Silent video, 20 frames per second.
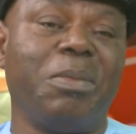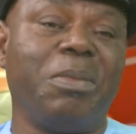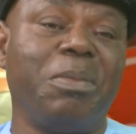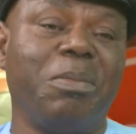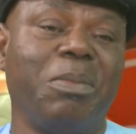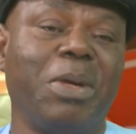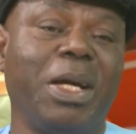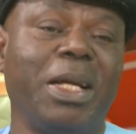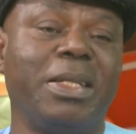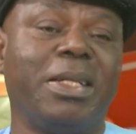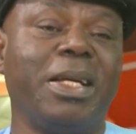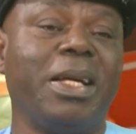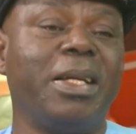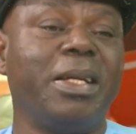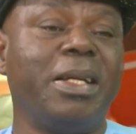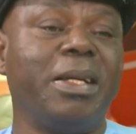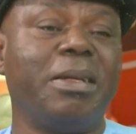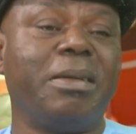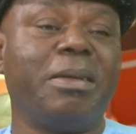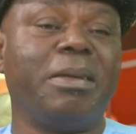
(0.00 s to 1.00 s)

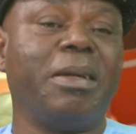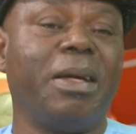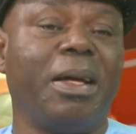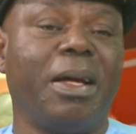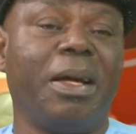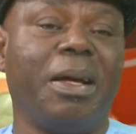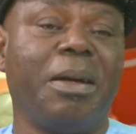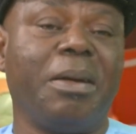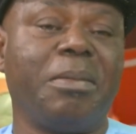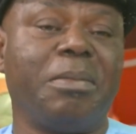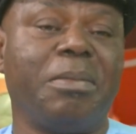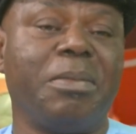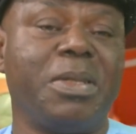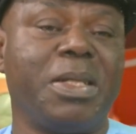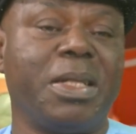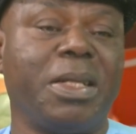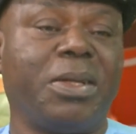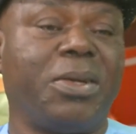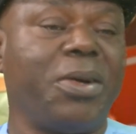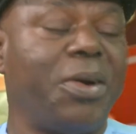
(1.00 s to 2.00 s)
maintaining
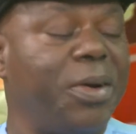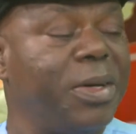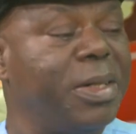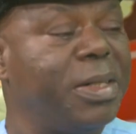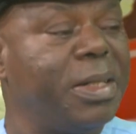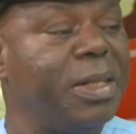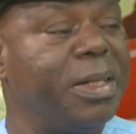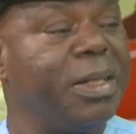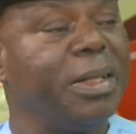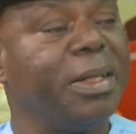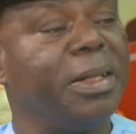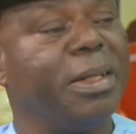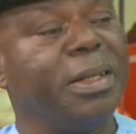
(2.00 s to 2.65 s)
security